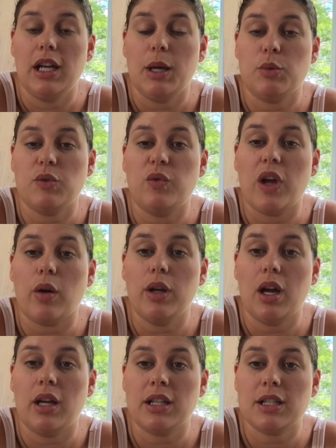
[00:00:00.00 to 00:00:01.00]
It was
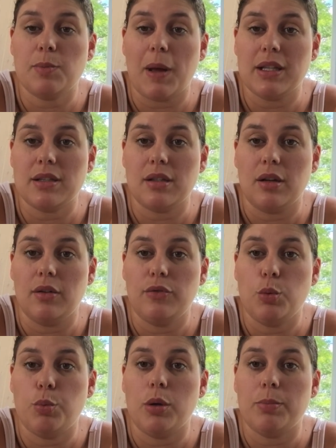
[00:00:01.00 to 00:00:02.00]
very inexpensive.
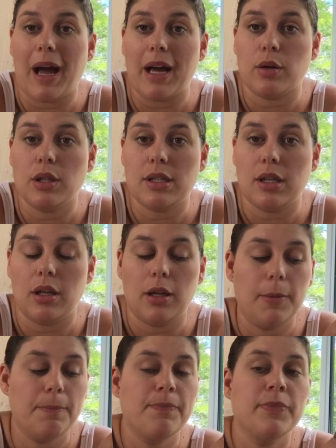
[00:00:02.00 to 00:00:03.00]
You put batteries in it.